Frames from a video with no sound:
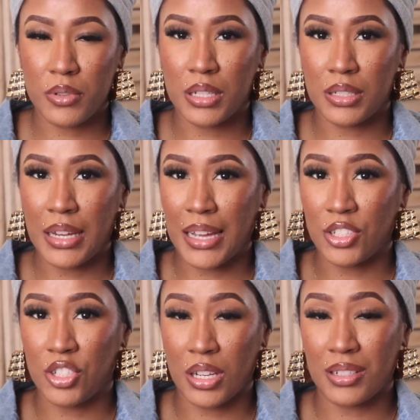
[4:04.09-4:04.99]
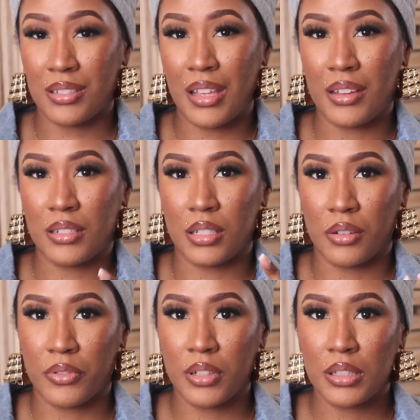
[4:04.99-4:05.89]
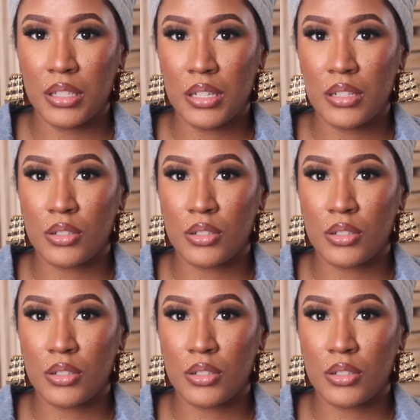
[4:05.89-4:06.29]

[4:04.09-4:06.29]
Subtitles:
can digest that differently.